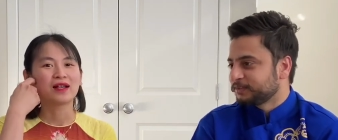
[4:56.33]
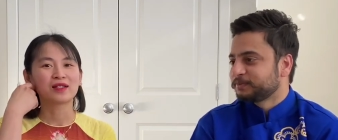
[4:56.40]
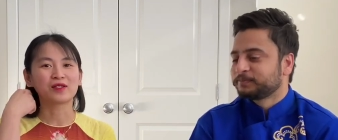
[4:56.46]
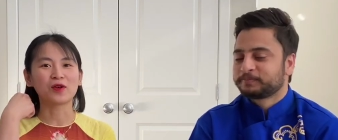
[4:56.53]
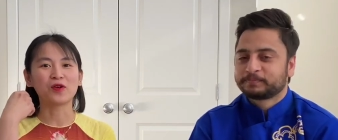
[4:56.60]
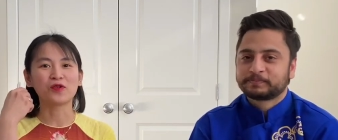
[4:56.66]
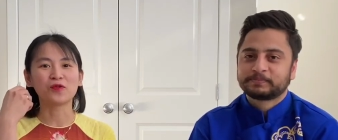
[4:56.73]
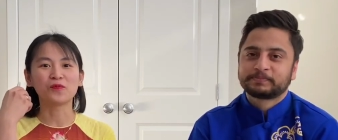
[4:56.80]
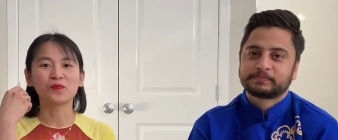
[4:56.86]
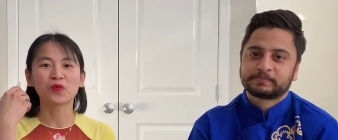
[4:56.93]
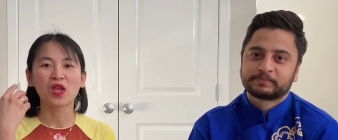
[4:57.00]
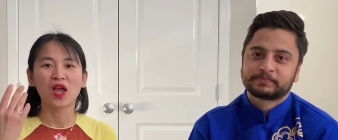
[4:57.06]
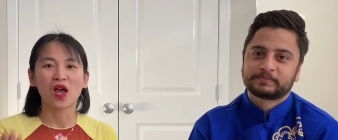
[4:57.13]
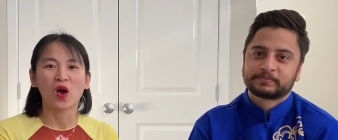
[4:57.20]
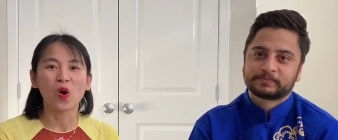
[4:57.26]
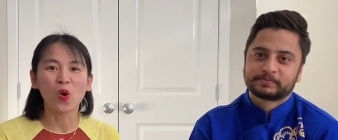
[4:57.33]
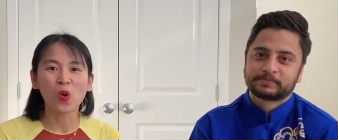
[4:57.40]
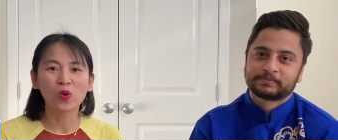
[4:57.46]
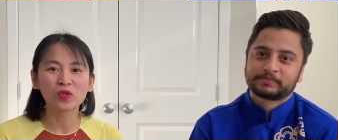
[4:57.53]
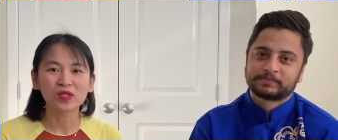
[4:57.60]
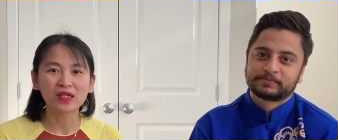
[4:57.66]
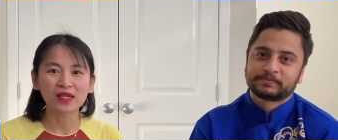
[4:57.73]
Speaker 1: So,
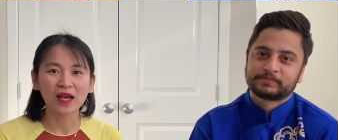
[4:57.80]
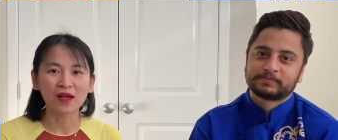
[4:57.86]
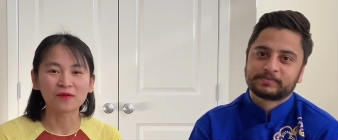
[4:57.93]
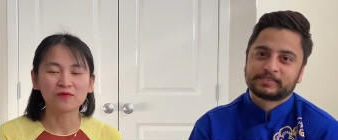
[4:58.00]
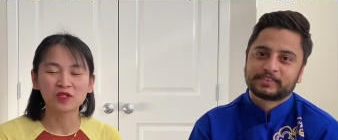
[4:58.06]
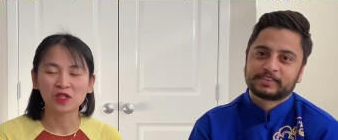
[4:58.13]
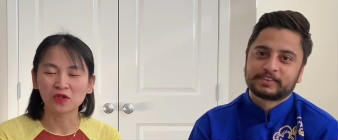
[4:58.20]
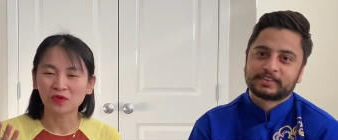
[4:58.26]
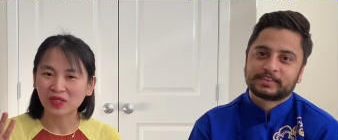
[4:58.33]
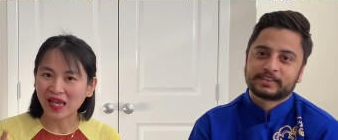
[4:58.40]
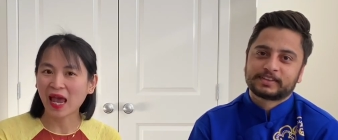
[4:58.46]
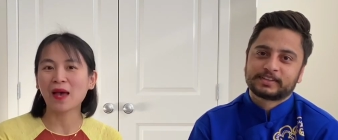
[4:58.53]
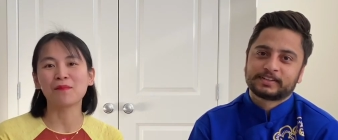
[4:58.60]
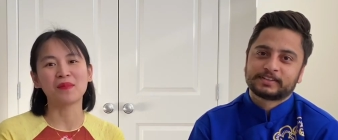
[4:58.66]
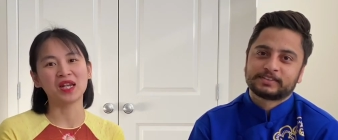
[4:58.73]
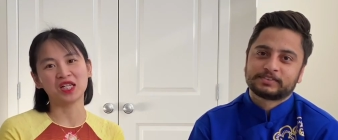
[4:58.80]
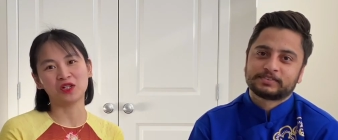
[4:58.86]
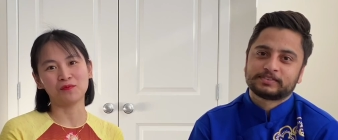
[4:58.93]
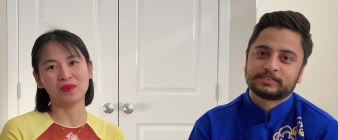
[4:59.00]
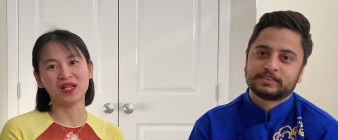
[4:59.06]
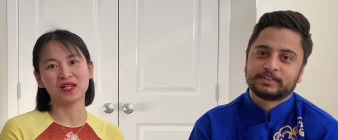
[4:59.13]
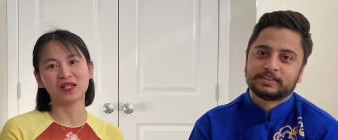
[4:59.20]
all come to time
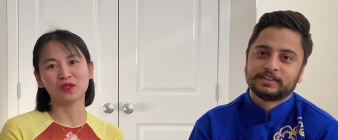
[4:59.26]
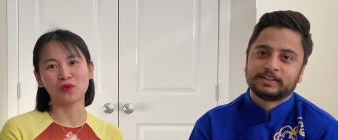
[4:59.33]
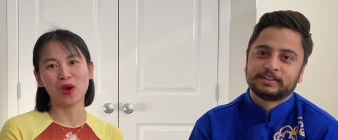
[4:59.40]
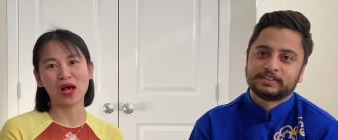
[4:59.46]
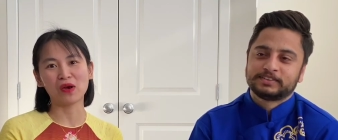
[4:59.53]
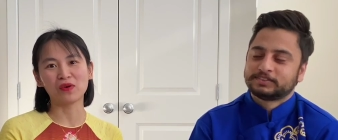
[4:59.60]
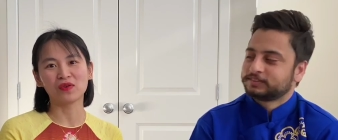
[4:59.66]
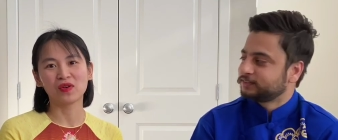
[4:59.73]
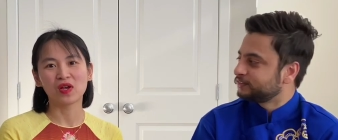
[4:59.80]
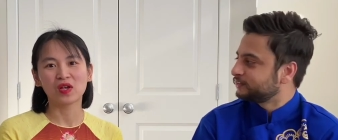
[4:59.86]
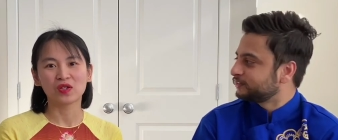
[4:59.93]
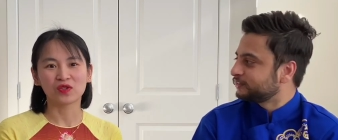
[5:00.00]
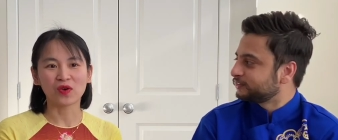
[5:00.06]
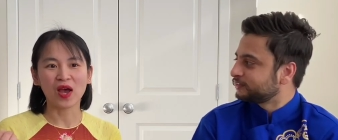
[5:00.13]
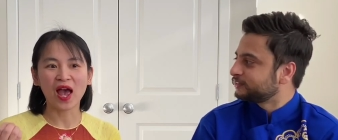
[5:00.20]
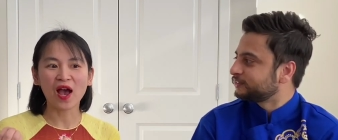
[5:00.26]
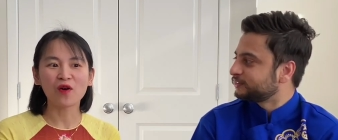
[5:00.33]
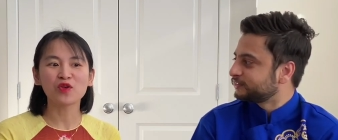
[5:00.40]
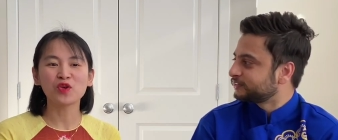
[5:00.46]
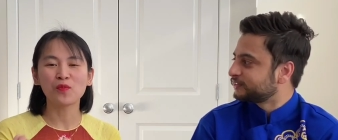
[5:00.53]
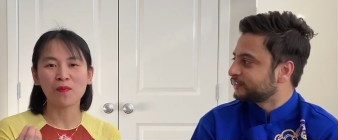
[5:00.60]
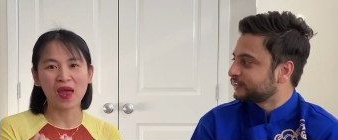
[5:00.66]
management as well so
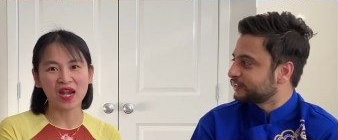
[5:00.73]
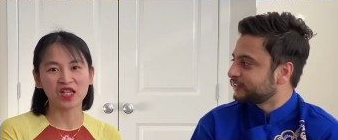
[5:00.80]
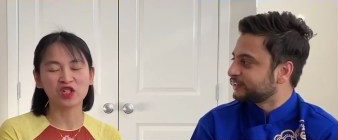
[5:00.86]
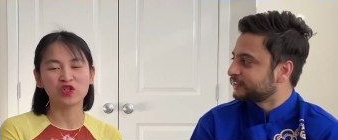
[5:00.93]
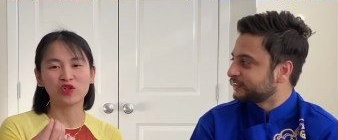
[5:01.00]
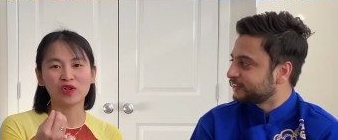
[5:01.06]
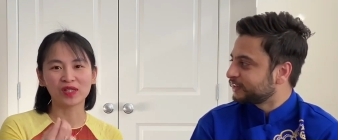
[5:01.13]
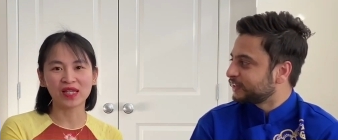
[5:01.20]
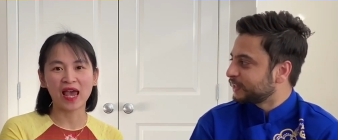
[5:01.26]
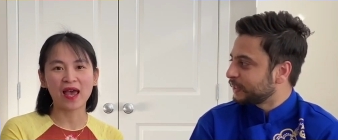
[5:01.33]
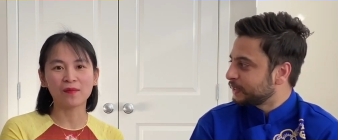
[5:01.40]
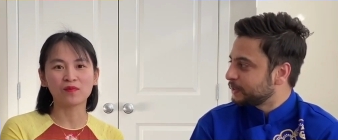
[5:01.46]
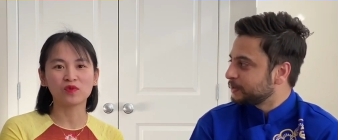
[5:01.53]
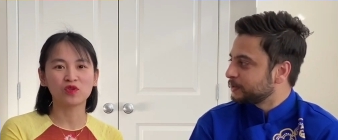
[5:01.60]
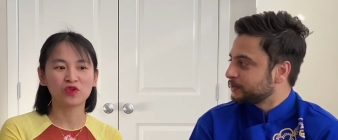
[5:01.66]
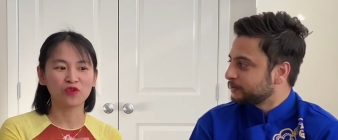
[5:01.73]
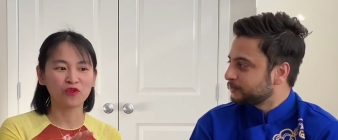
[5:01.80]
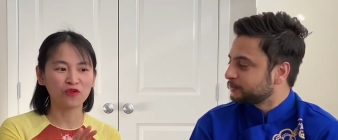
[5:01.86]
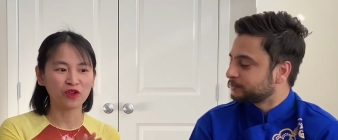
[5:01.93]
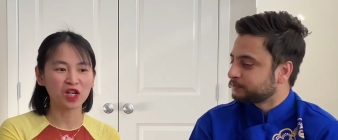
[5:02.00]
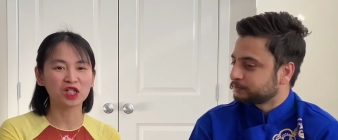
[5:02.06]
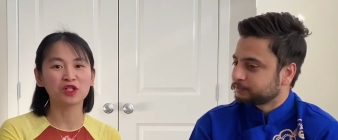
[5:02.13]
how you manage your time to
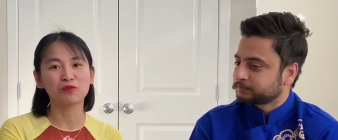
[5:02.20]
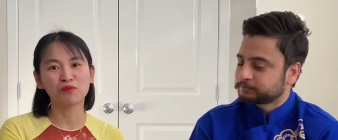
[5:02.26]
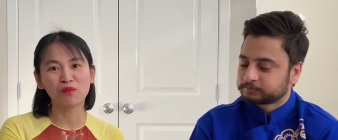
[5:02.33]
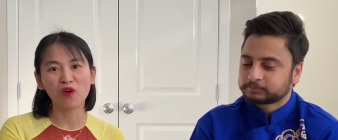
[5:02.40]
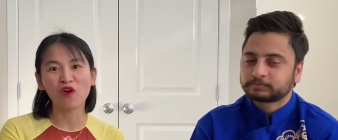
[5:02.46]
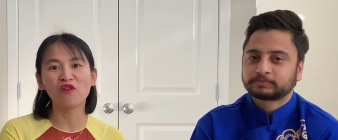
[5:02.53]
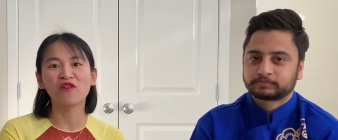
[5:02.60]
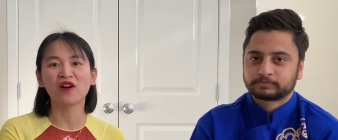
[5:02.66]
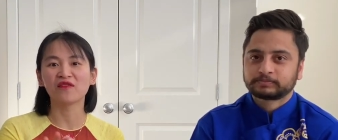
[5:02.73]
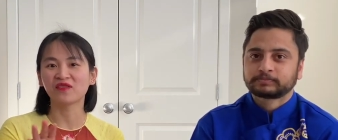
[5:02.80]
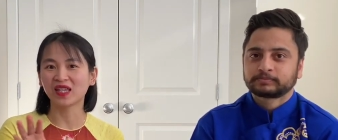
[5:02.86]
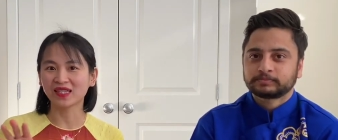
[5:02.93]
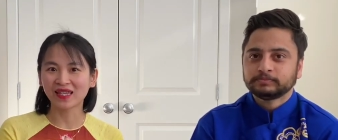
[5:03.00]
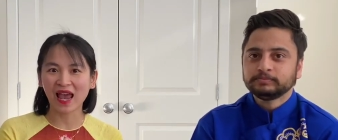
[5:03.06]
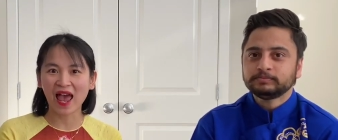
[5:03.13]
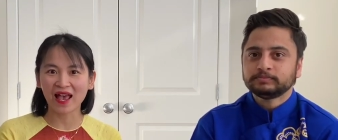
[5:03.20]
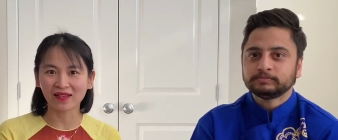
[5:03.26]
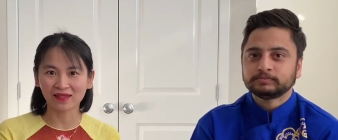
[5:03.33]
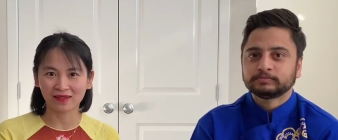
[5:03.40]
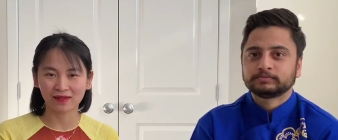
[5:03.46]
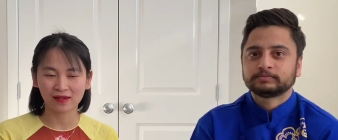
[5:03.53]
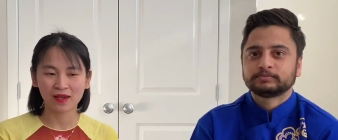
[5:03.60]
finish both of the
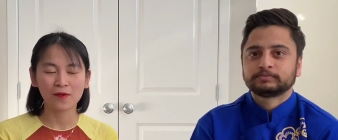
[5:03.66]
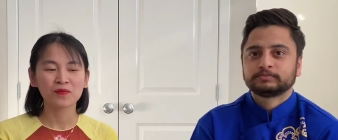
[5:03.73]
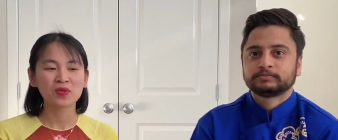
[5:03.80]
tasks.